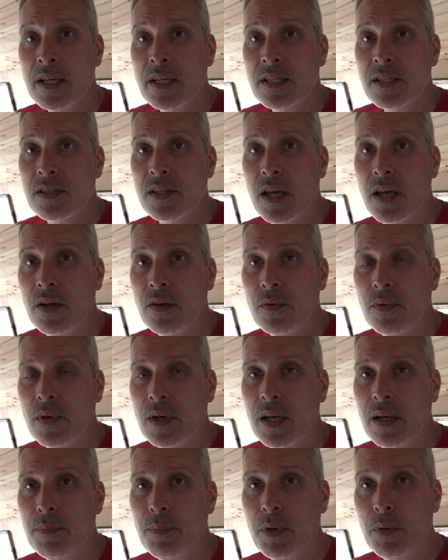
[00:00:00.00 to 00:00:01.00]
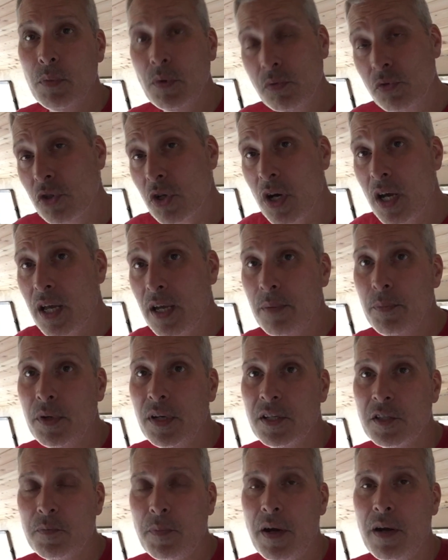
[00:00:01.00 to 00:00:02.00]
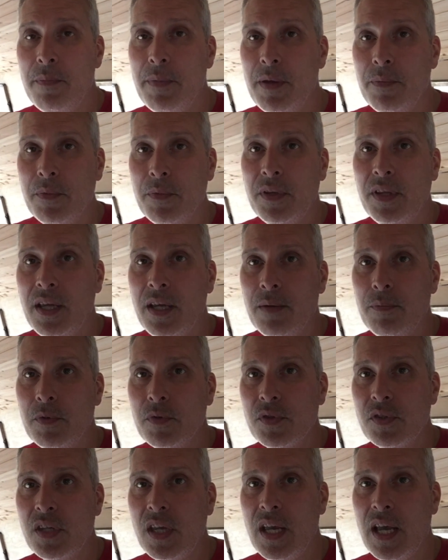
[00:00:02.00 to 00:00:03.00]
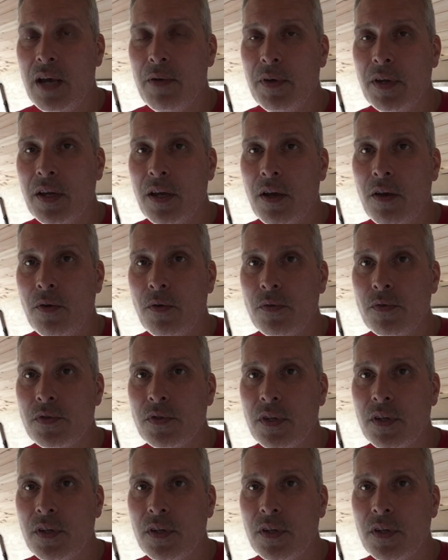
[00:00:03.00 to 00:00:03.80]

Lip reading: So, but we'll try it and we'll experiment with it and we'll see how it goes.